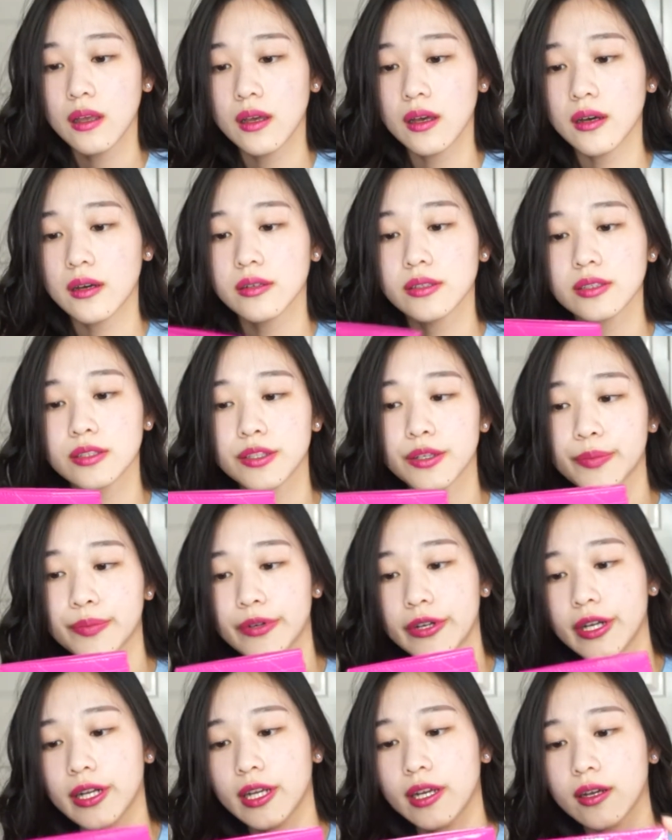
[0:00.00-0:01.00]
Oh, so
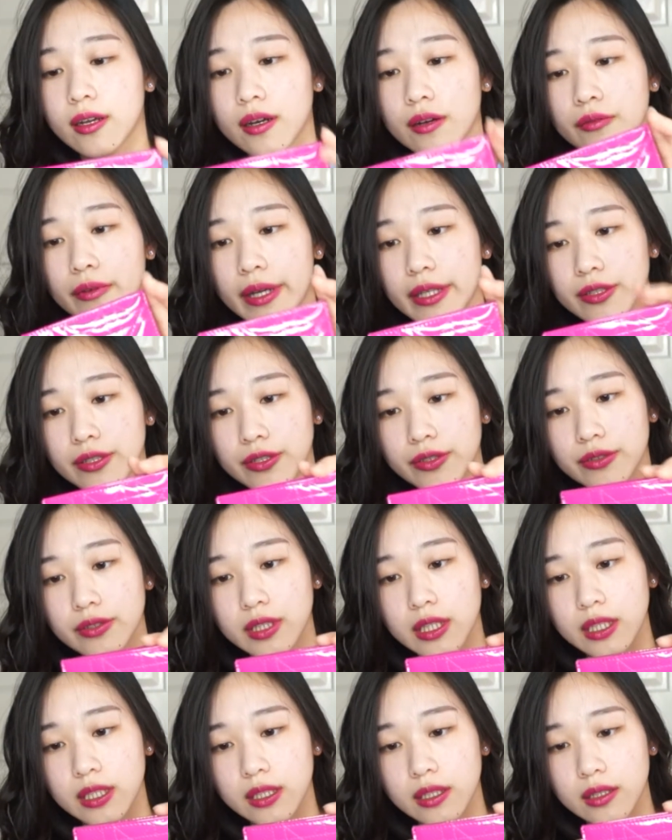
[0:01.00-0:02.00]
pretty, I can't wait to
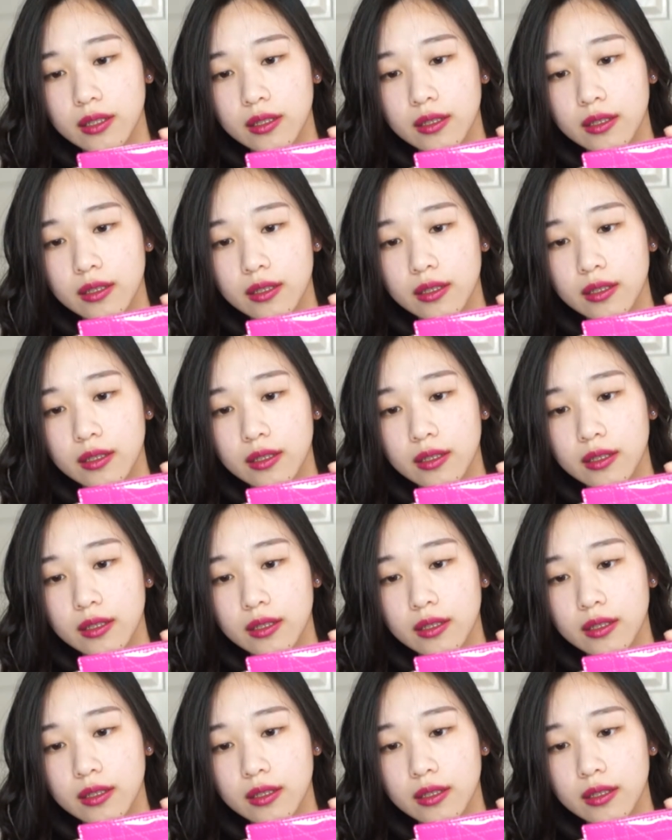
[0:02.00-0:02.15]
use it.